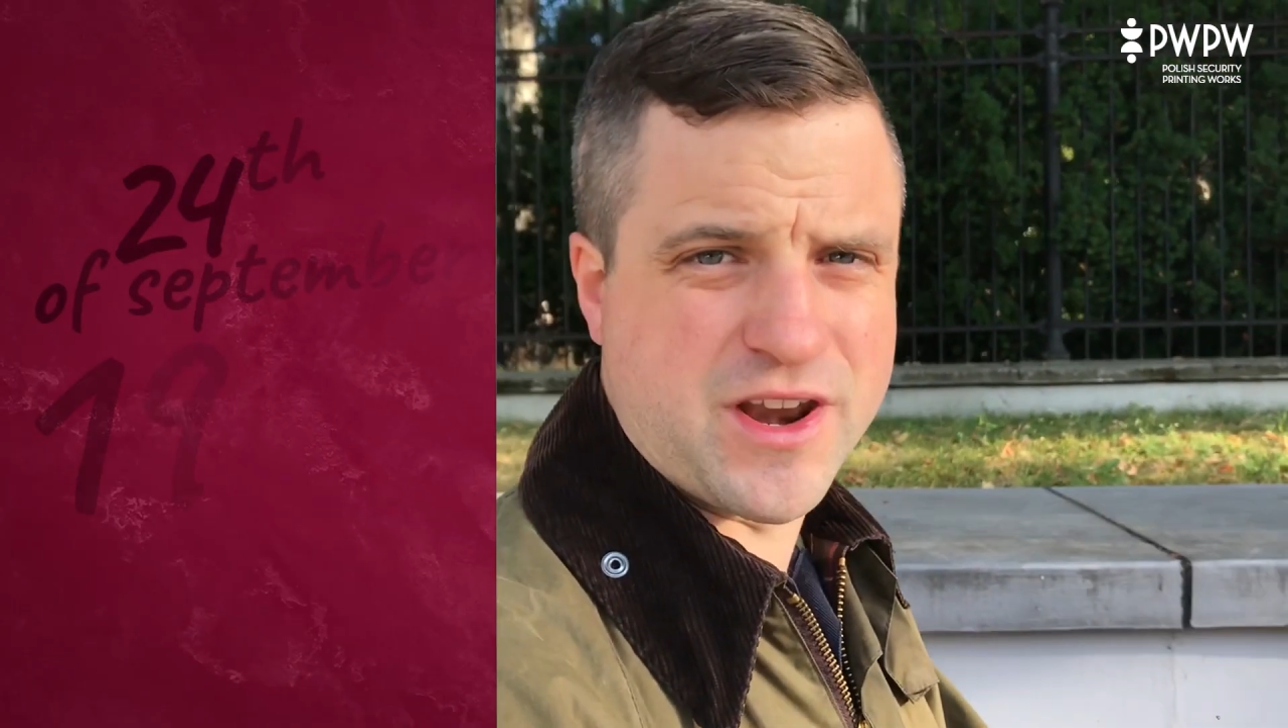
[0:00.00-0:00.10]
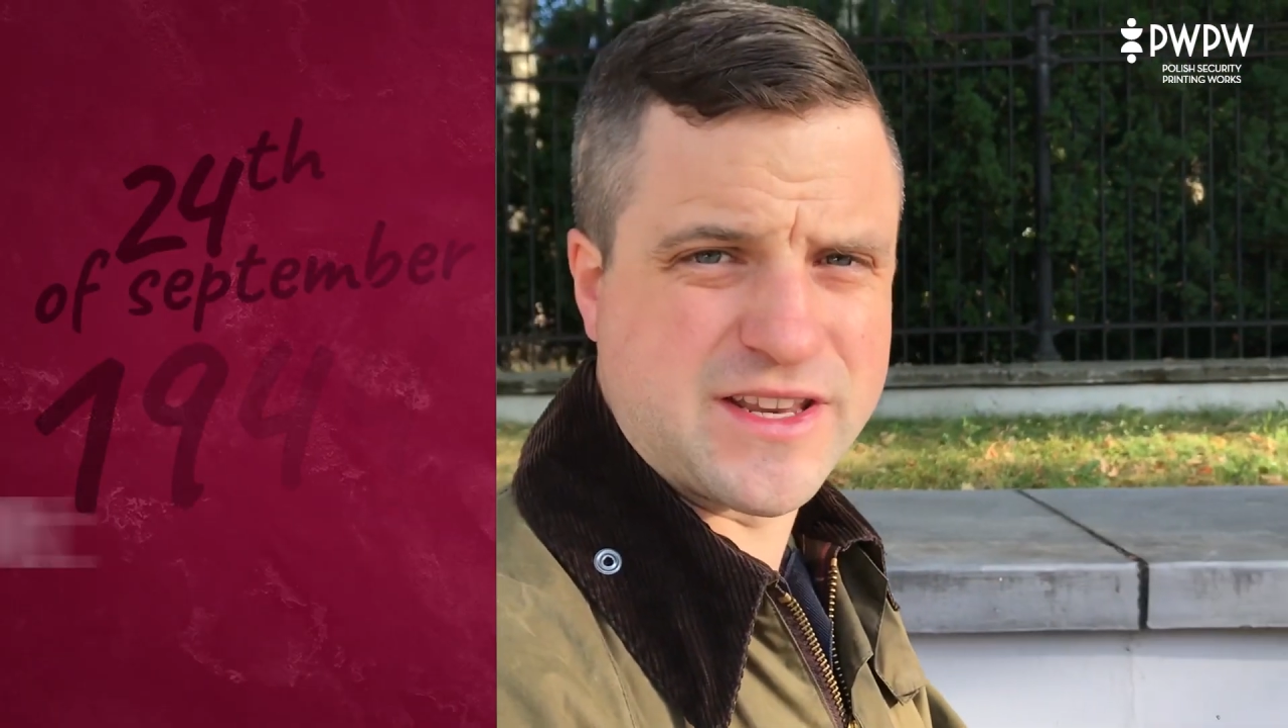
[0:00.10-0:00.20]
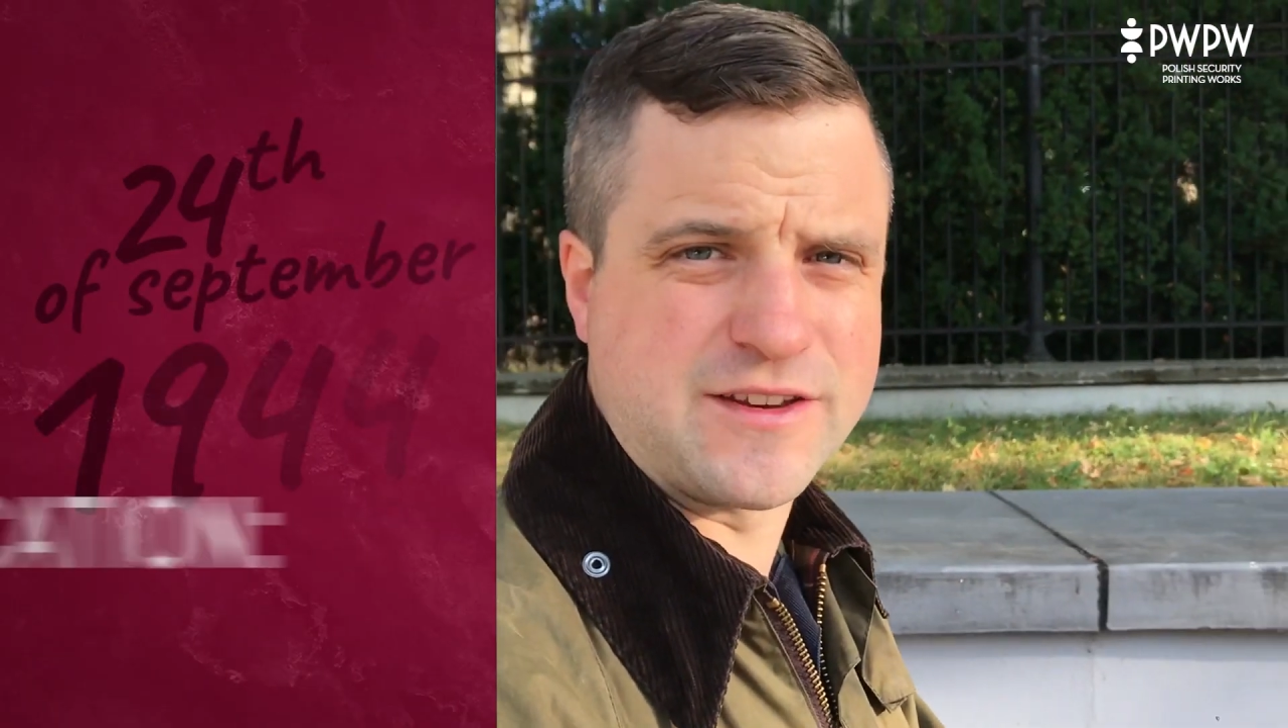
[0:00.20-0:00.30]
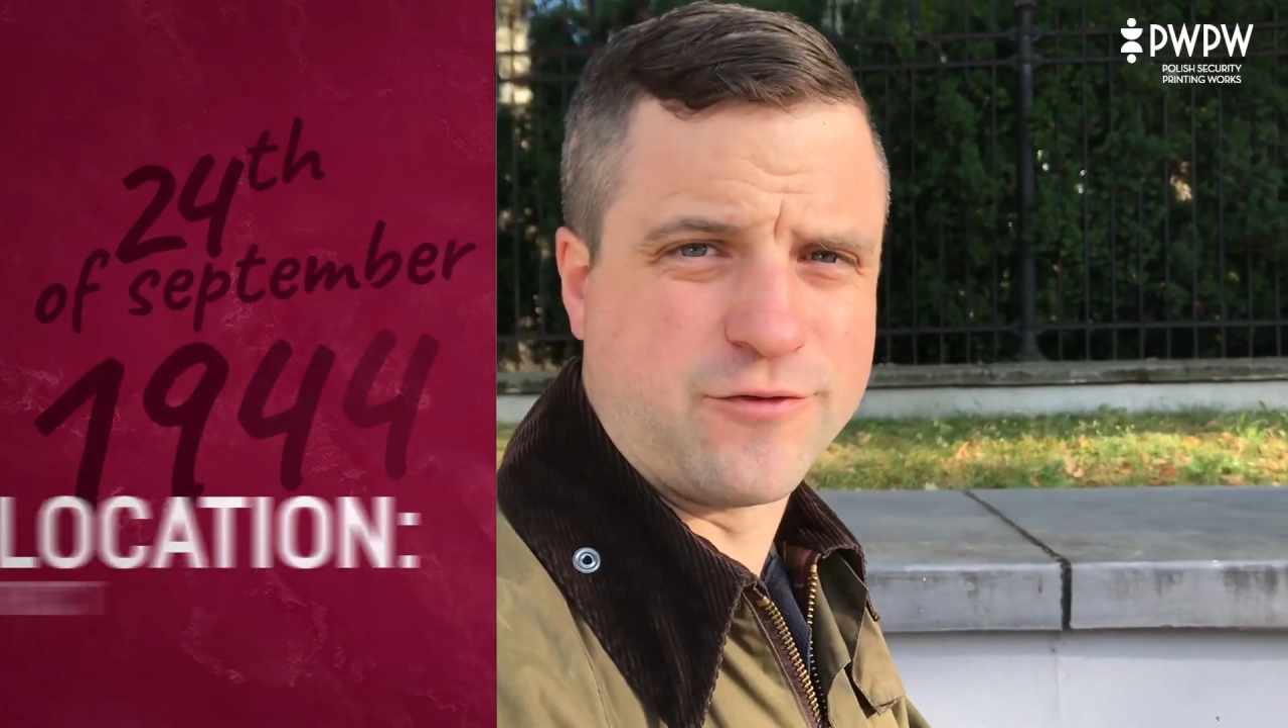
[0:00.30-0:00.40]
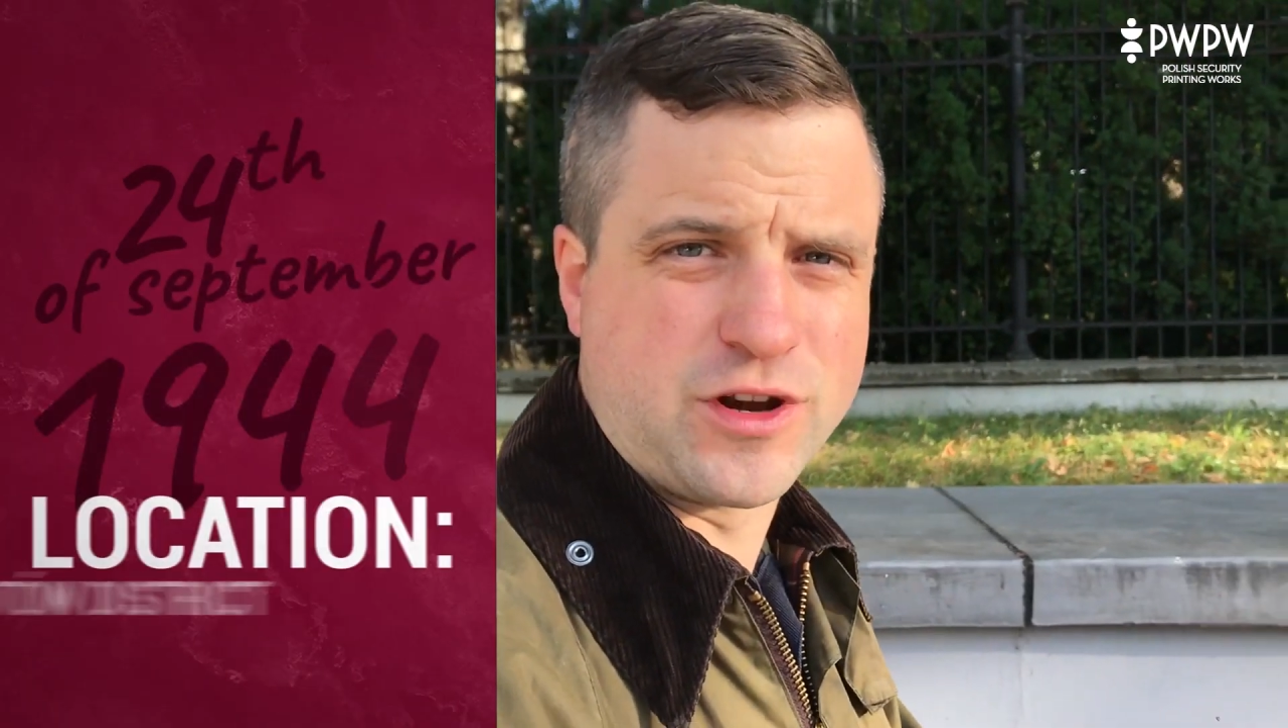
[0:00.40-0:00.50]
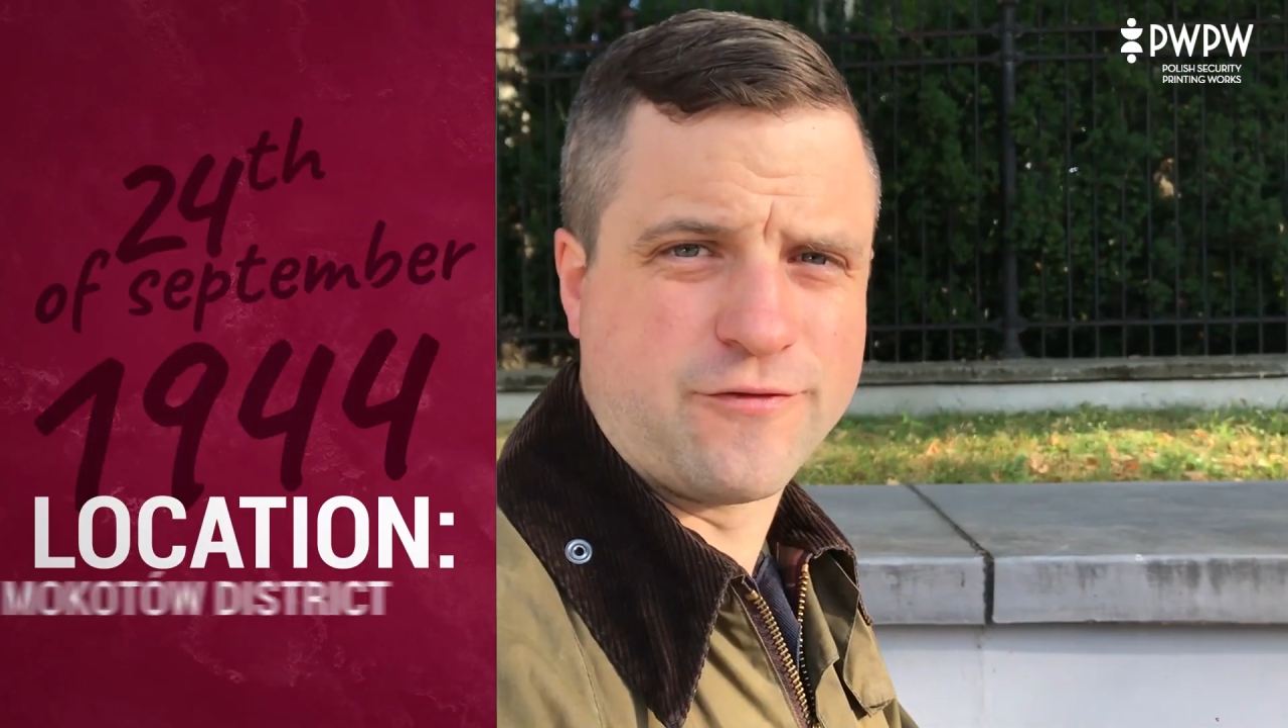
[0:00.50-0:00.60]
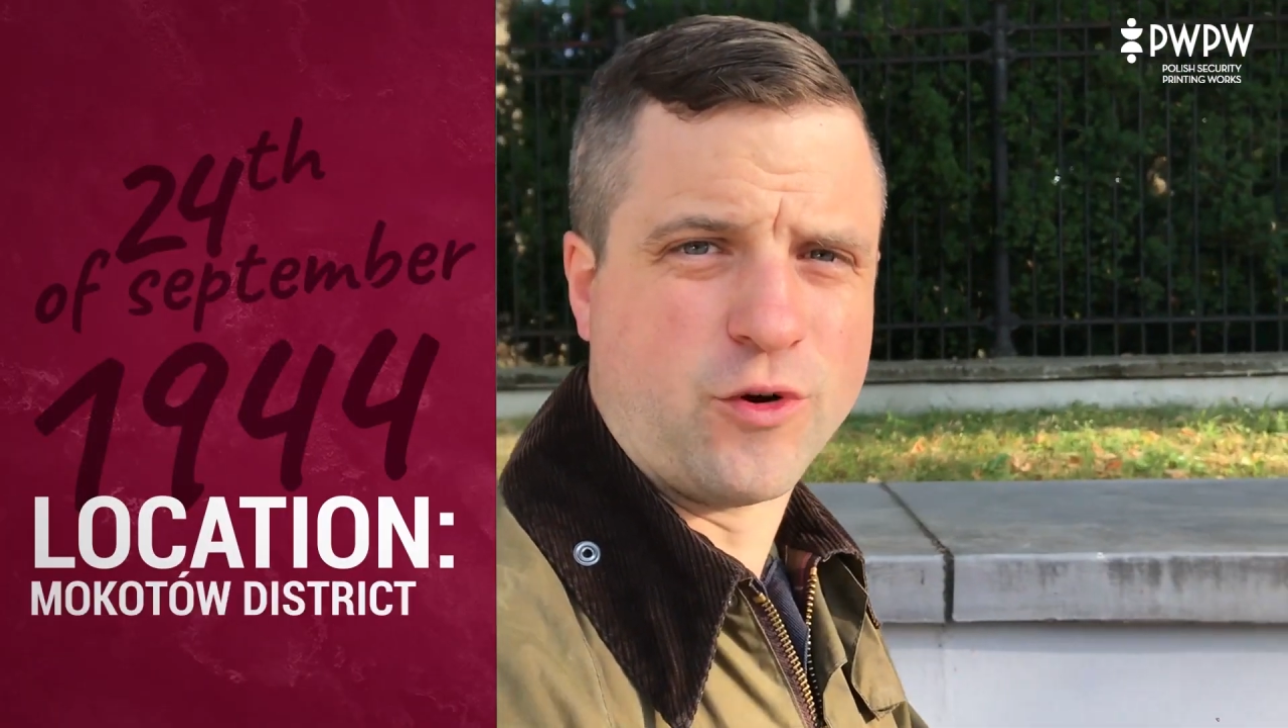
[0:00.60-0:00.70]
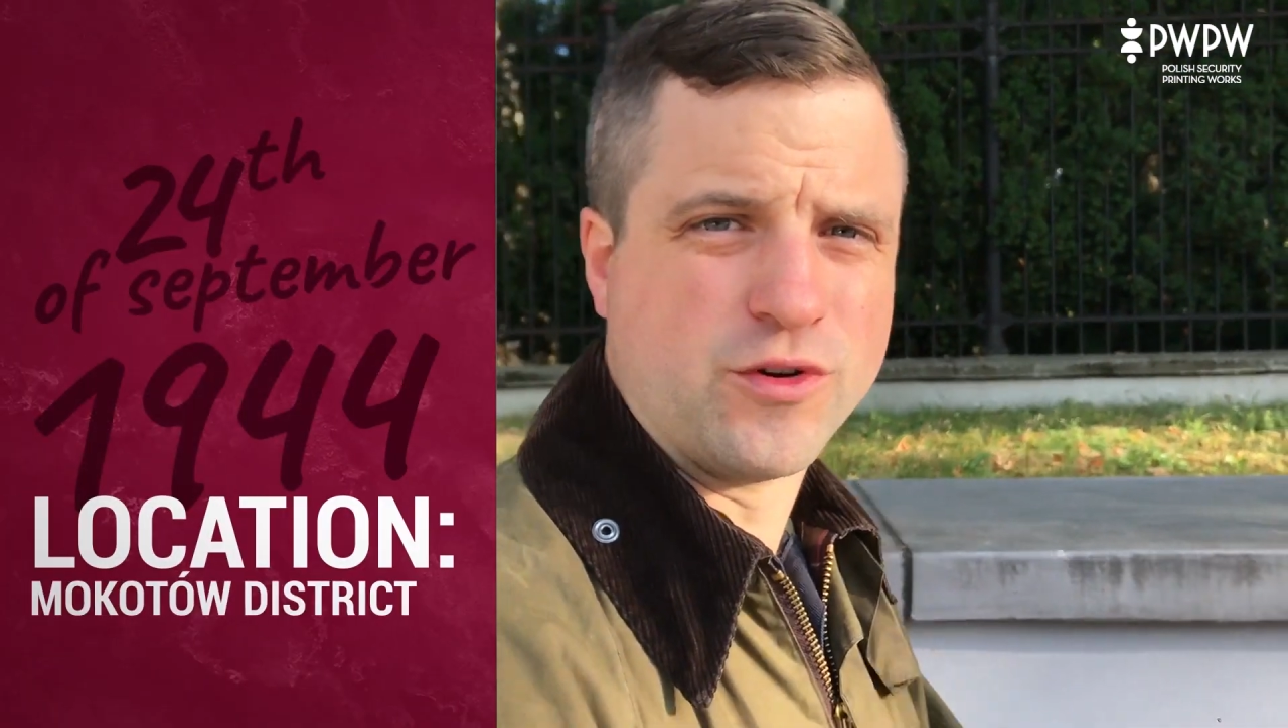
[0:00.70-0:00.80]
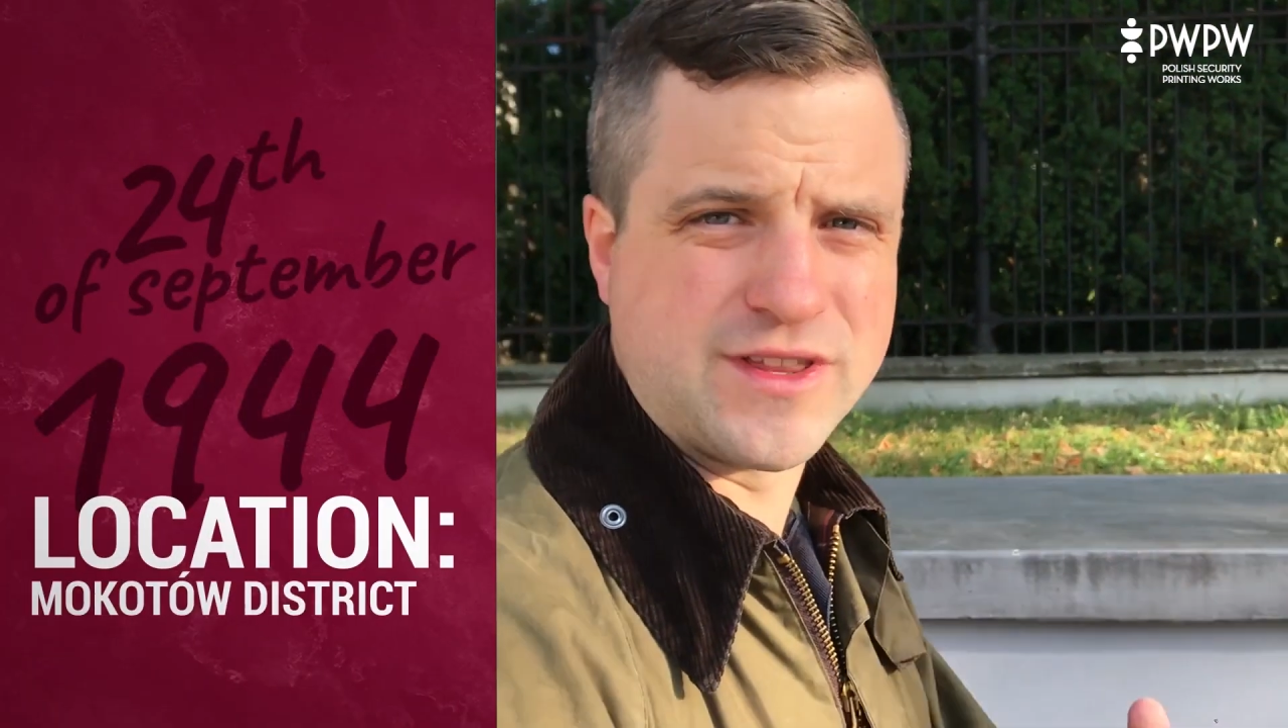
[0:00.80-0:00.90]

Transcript: 1944,